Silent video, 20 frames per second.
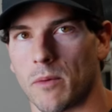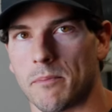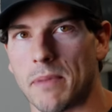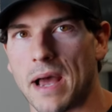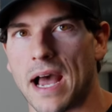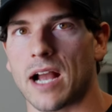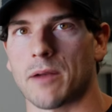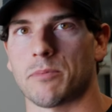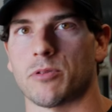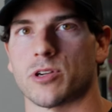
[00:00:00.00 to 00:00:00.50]

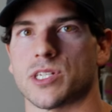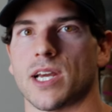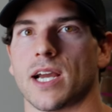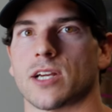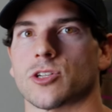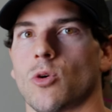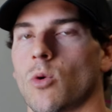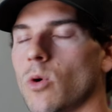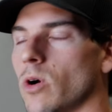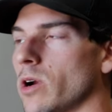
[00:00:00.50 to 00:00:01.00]
back,
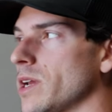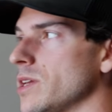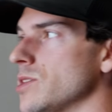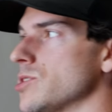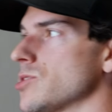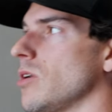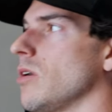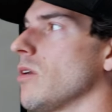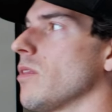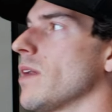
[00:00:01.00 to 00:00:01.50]
protect
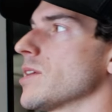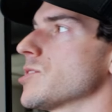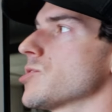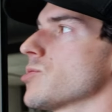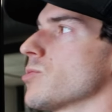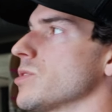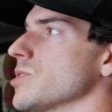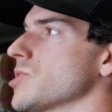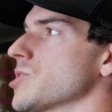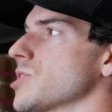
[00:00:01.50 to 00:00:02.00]
organs, all that
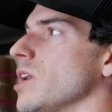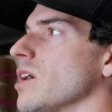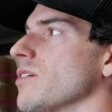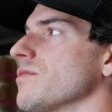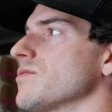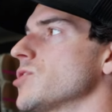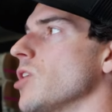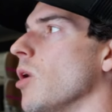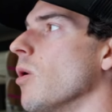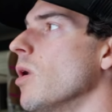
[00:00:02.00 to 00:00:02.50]
sort of stuff.
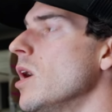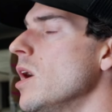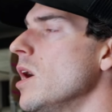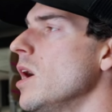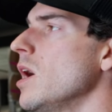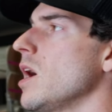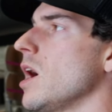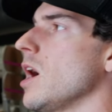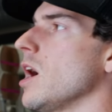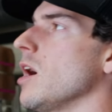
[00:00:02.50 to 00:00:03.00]
So
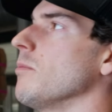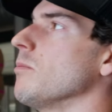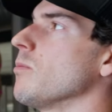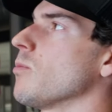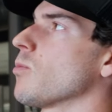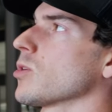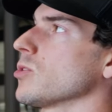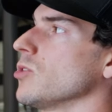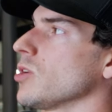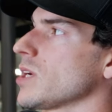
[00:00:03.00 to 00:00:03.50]

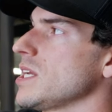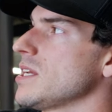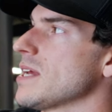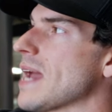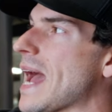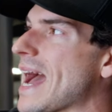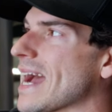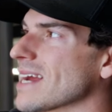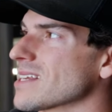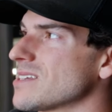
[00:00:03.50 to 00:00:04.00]
we're looking
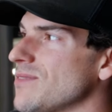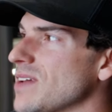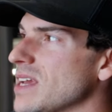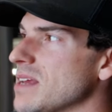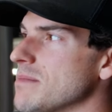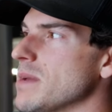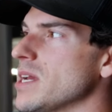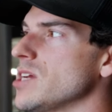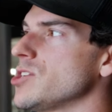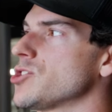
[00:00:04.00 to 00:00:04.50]
to
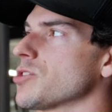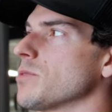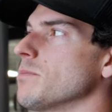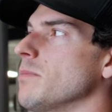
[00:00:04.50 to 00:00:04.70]
activate major